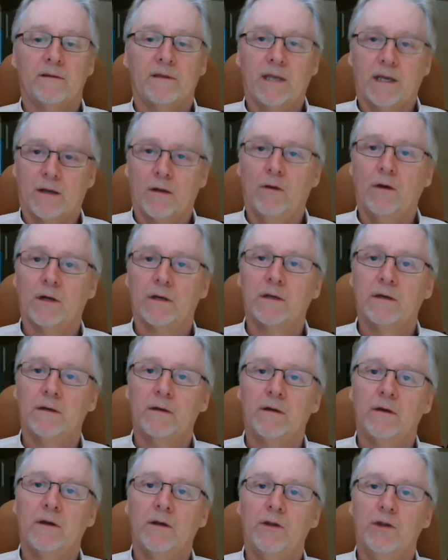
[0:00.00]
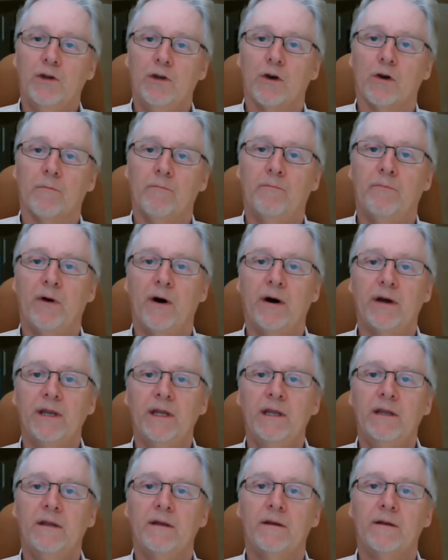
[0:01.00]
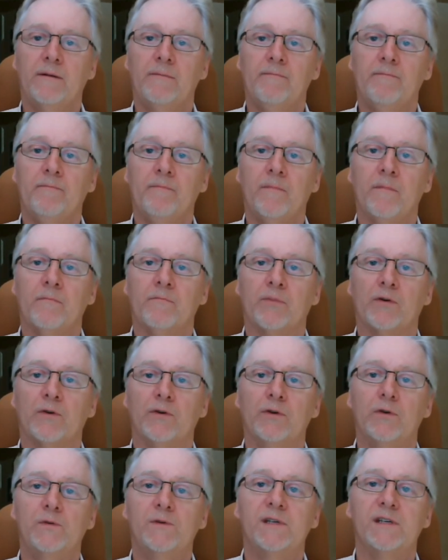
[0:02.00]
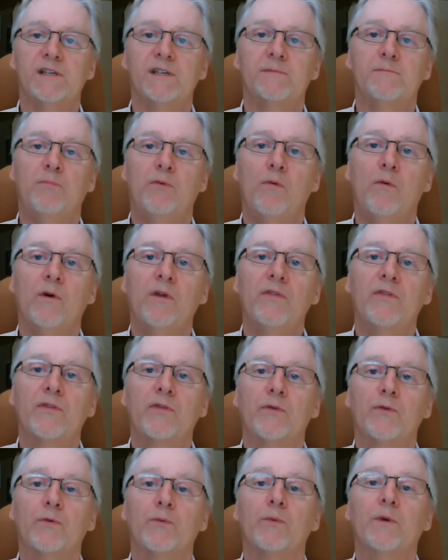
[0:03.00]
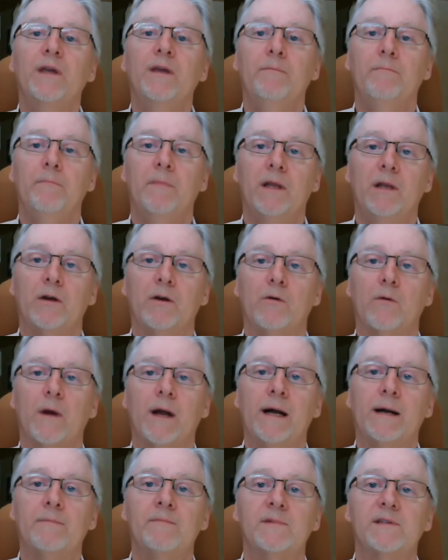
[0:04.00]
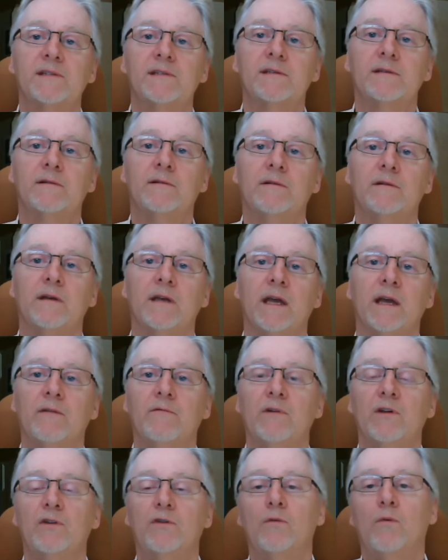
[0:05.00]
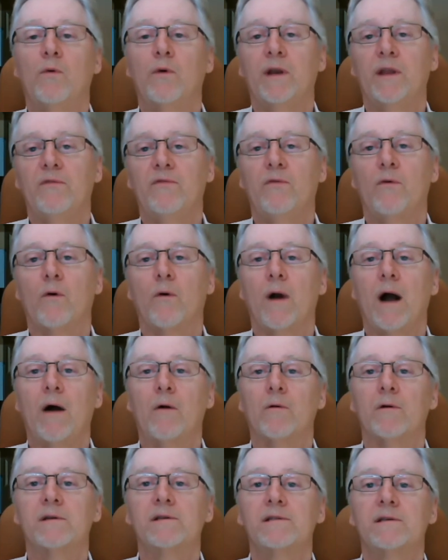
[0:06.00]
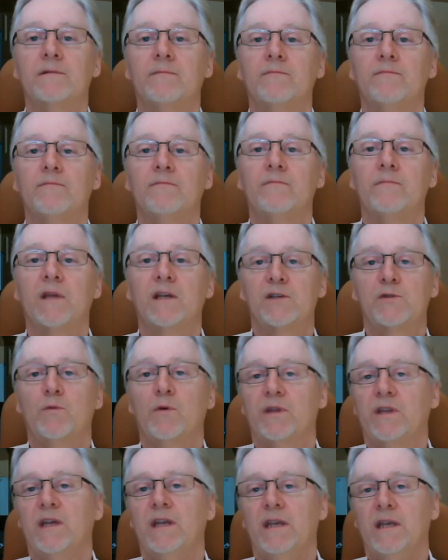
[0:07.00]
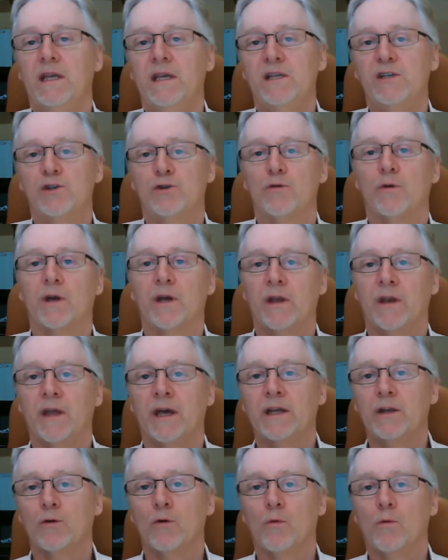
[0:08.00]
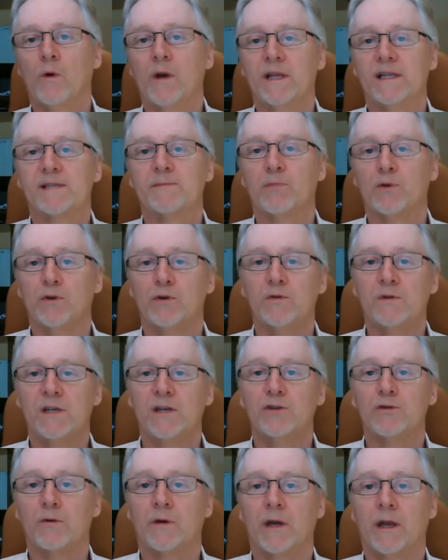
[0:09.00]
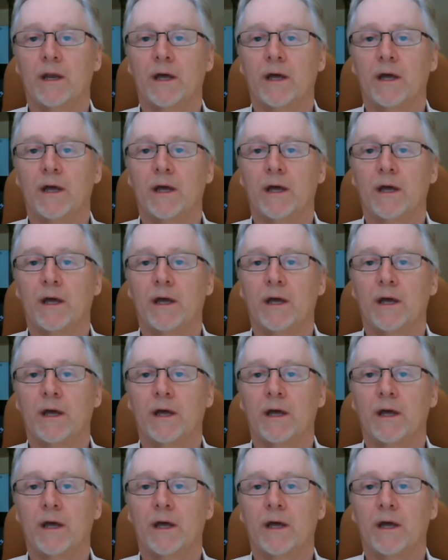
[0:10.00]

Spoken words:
Take a look. Your body produces 0.3 milligrams every 24 hours. That's what it needs during a night, or what it's producing during a